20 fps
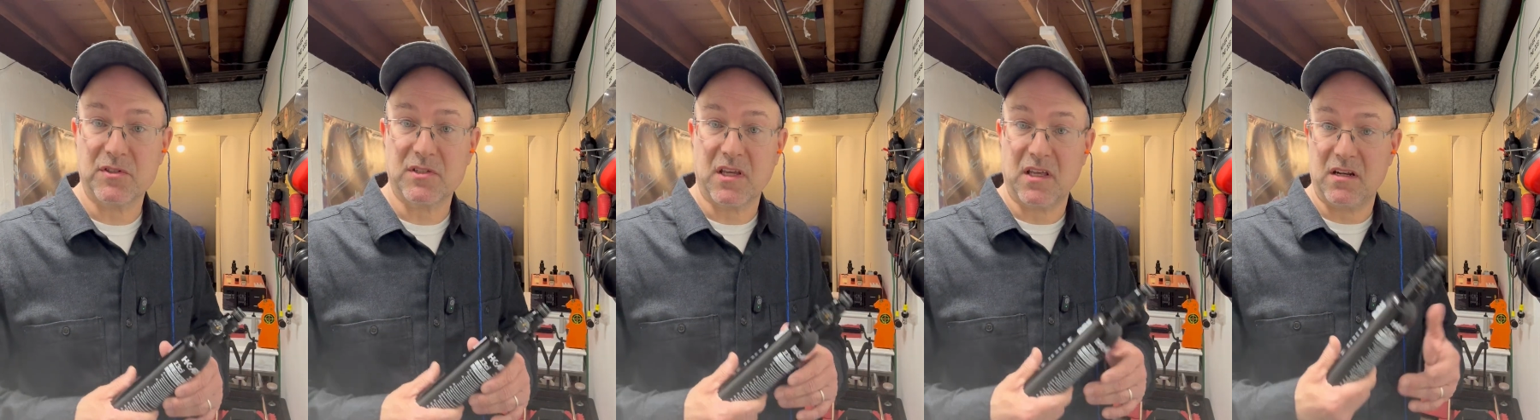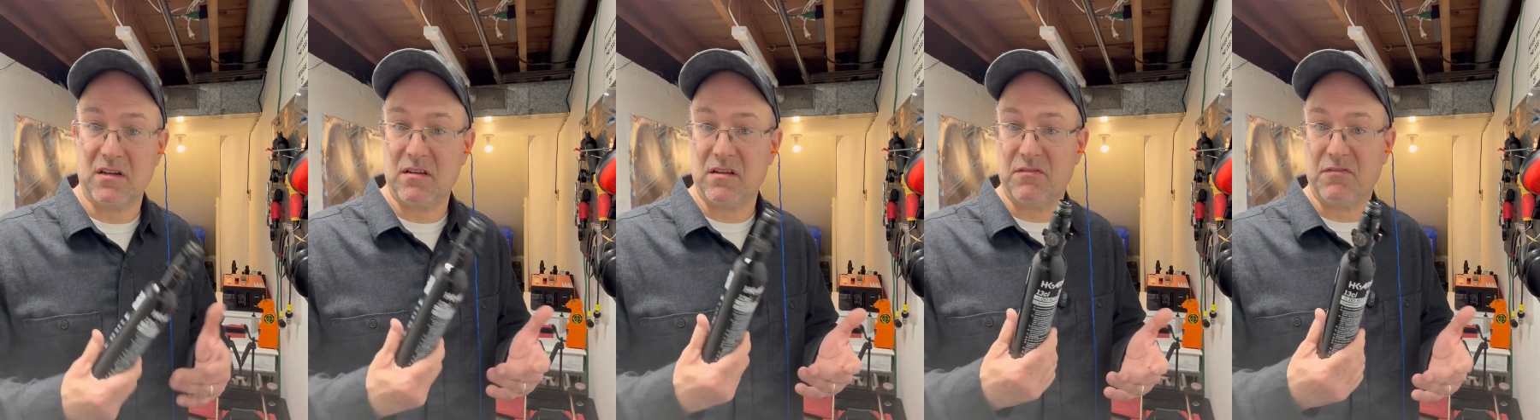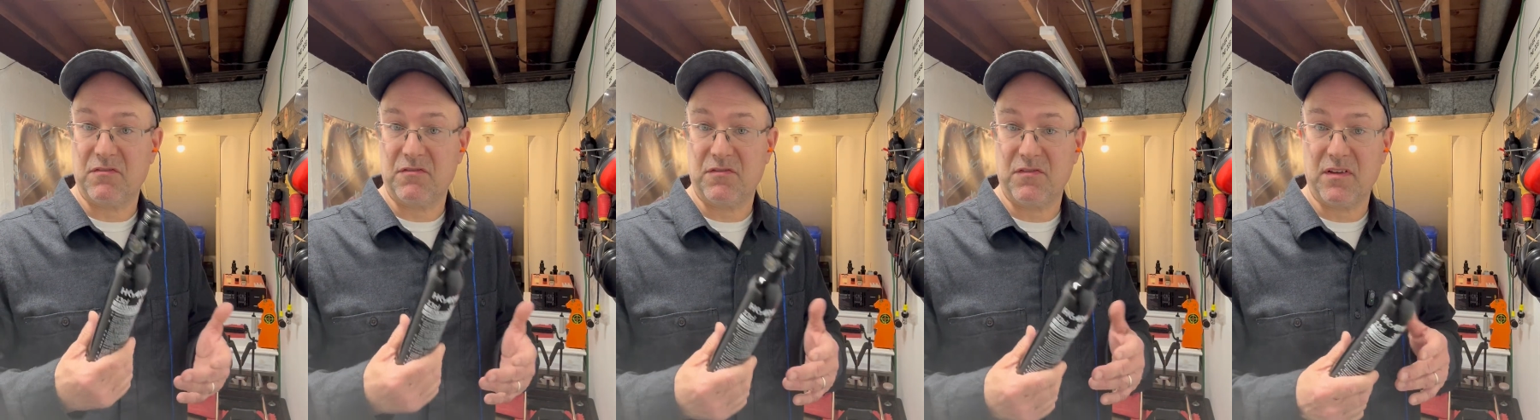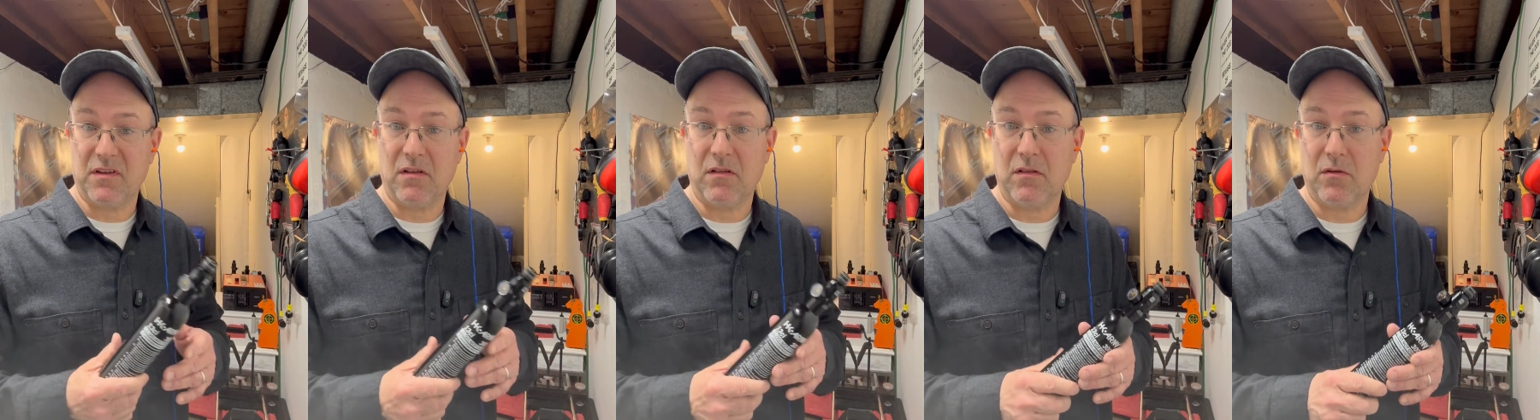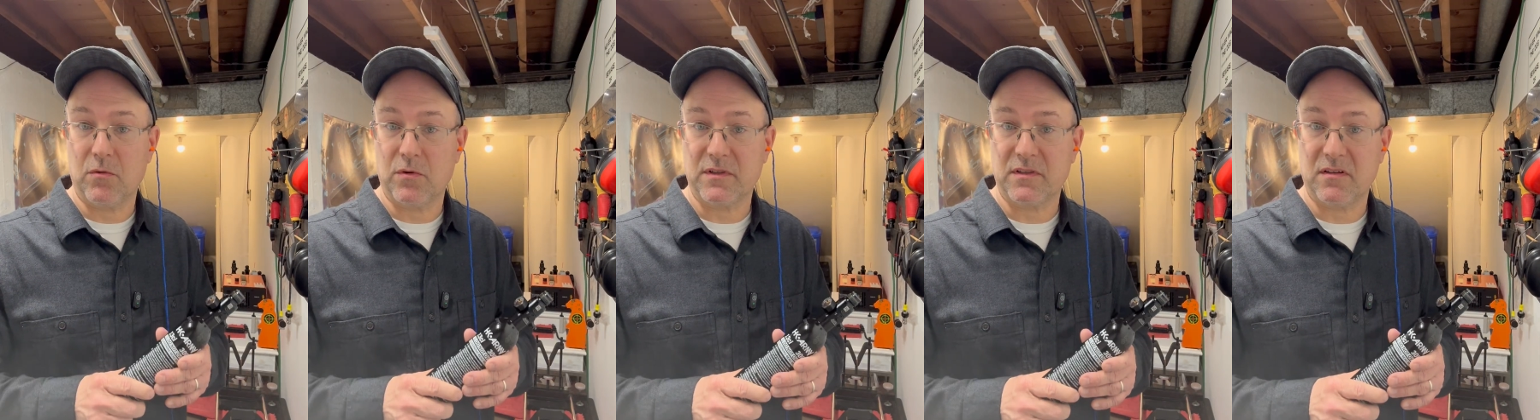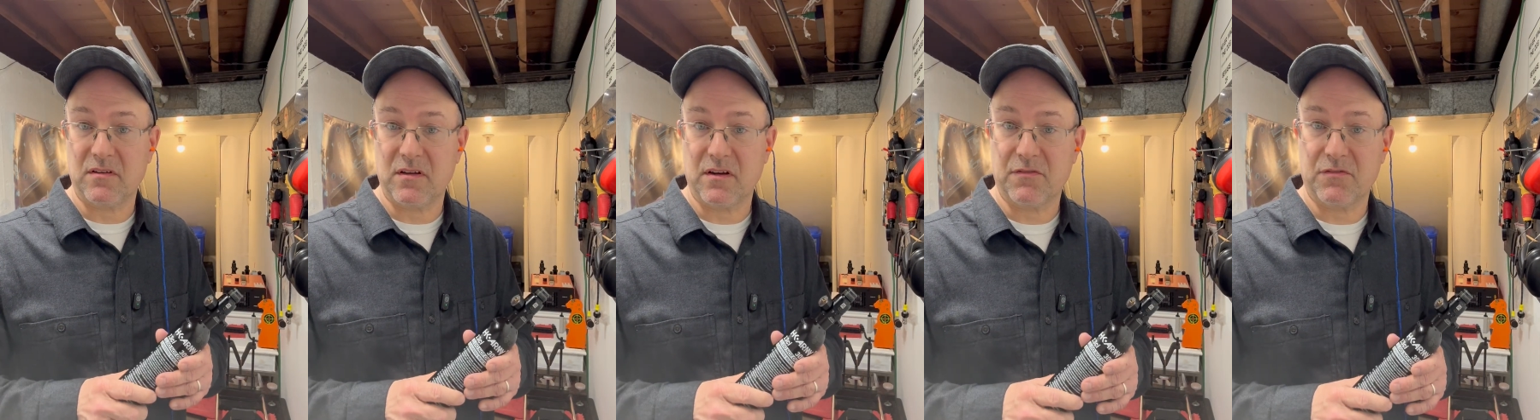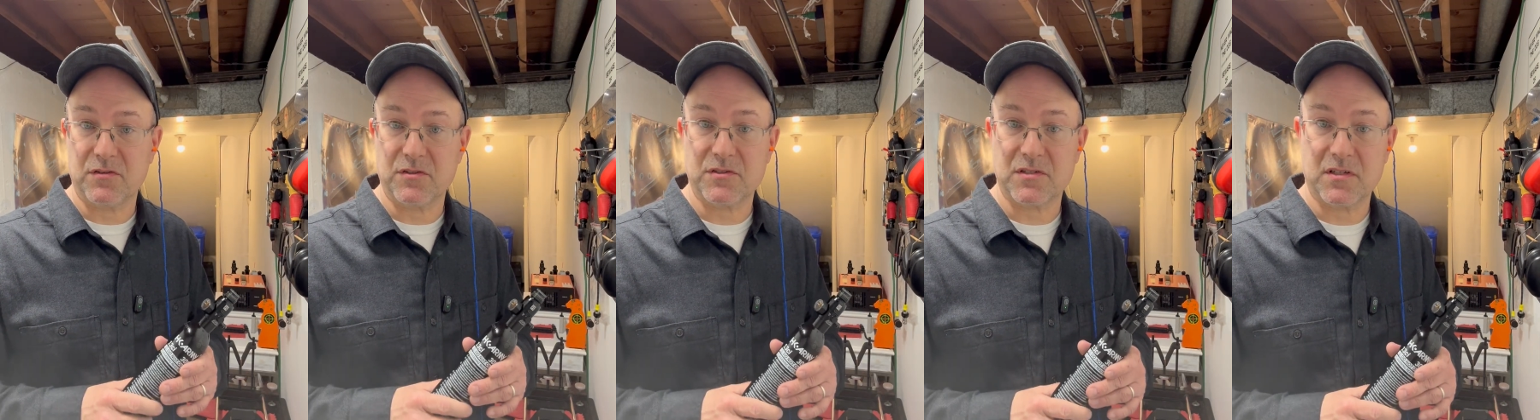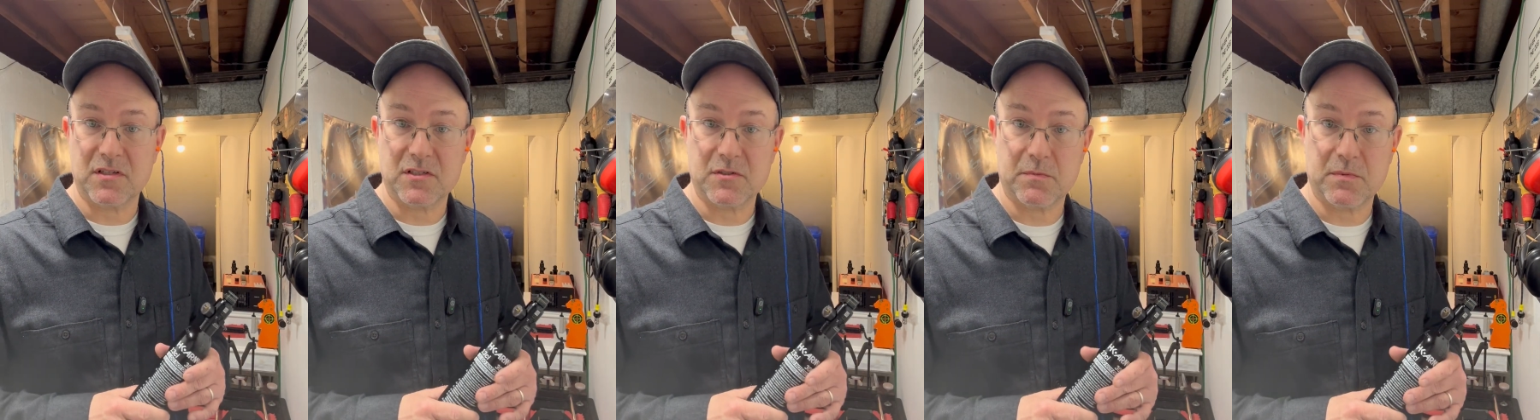get a different feel of what the difference
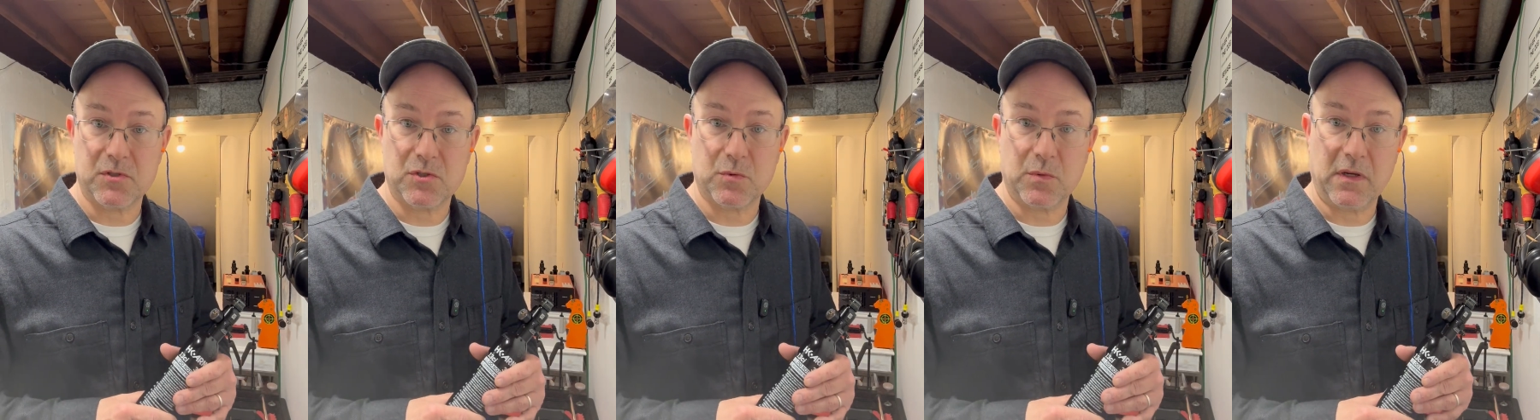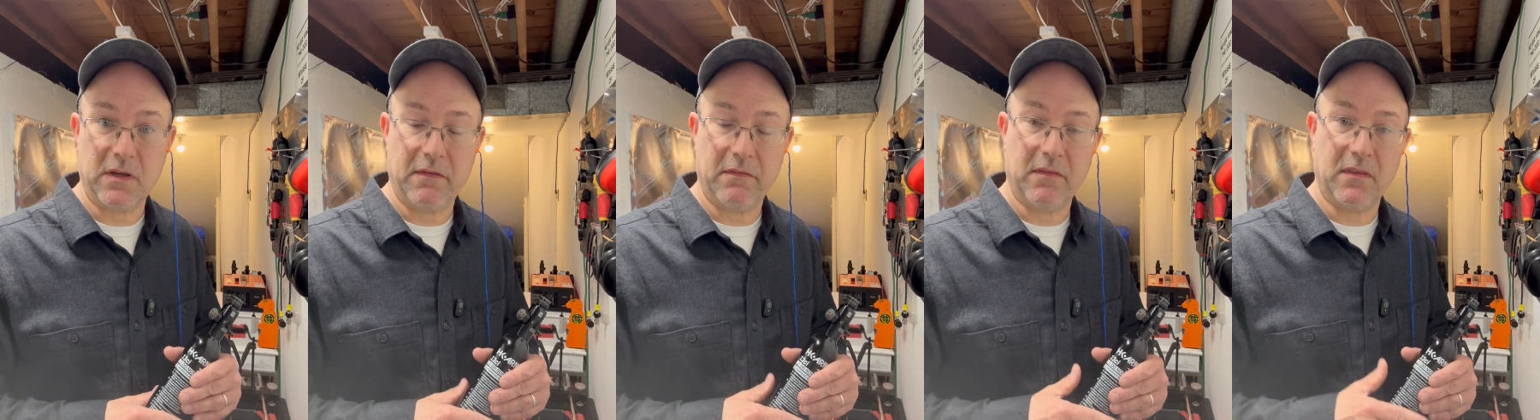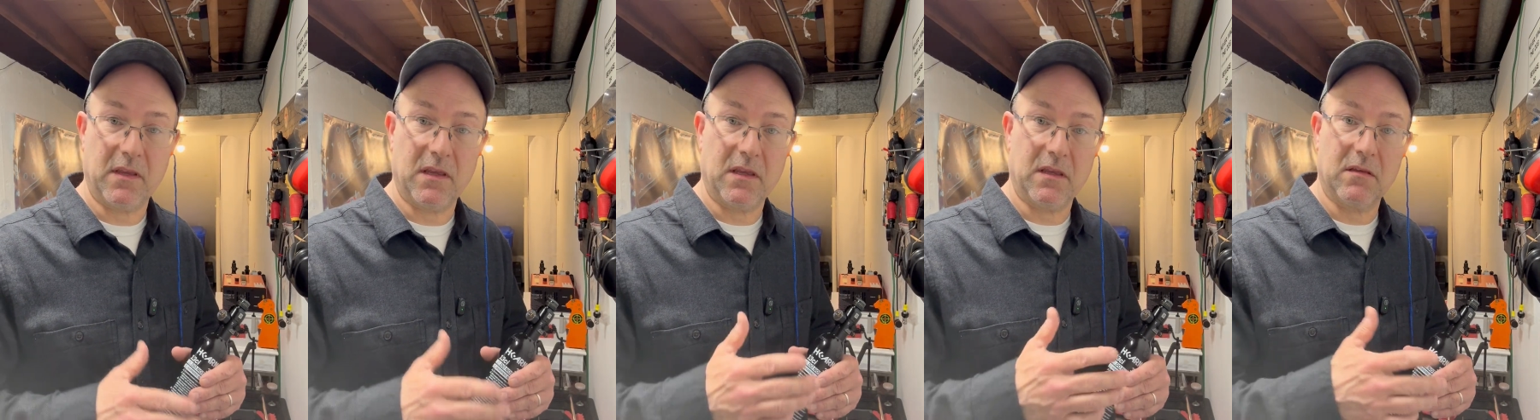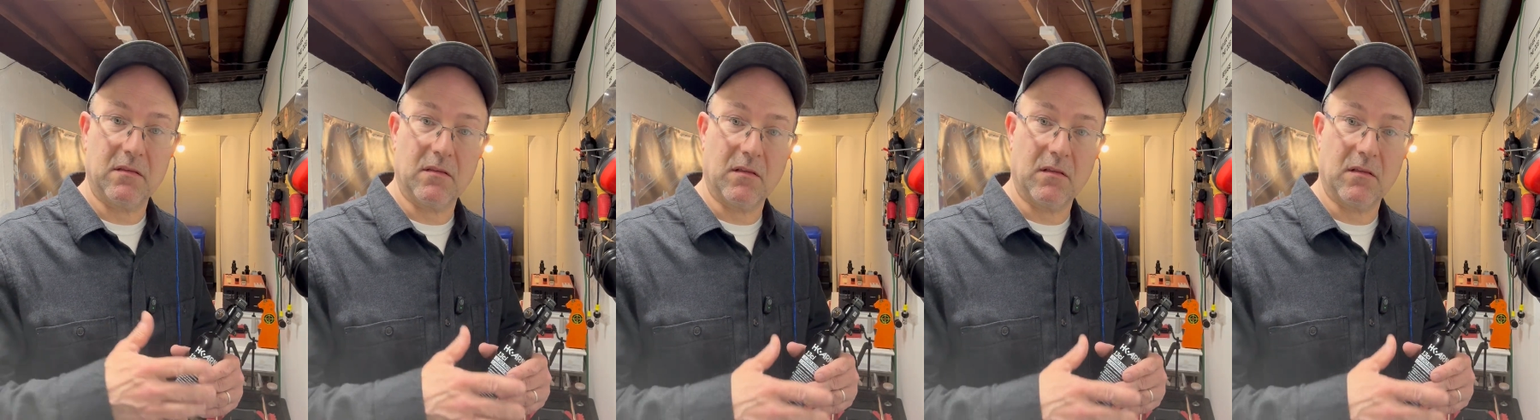is between the